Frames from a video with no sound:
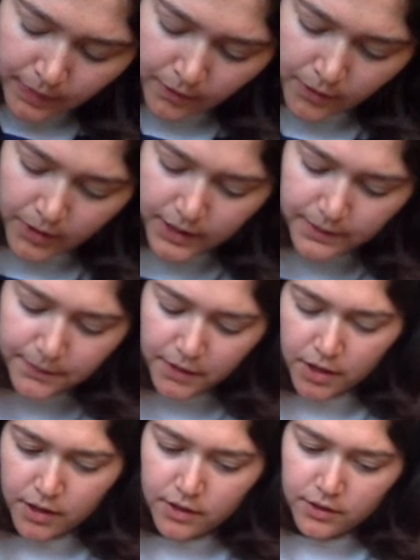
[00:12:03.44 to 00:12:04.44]
Okay,
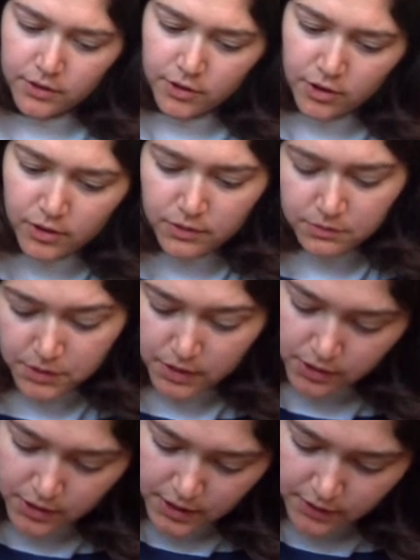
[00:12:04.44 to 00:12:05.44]
so I'll
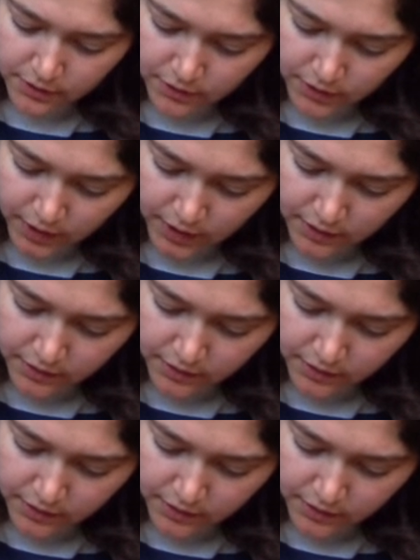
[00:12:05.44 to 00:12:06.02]
go ahead and do that.